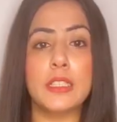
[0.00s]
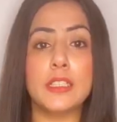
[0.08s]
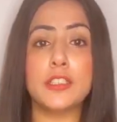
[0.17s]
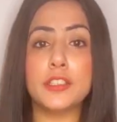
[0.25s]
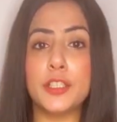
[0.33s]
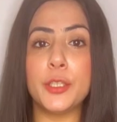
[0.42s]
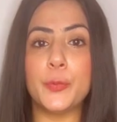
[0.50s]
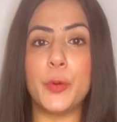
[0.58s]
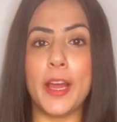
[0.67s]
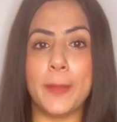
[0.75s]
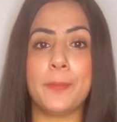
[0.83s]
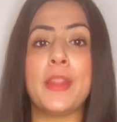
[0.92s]
The third
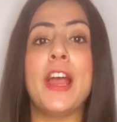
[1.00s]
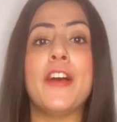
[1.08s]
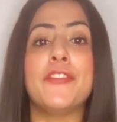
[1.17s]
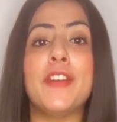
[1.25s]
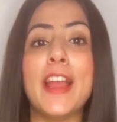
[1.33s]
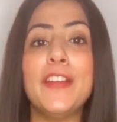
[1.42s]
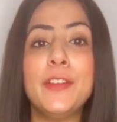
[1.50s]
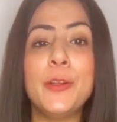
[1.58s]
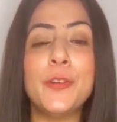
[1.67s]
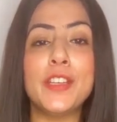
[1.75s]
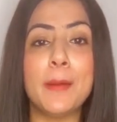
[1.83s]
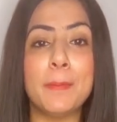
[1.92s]
one, 5
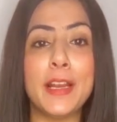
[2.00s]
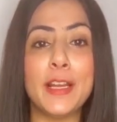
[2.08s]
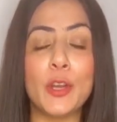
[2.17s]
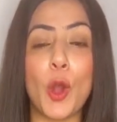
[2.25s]
new template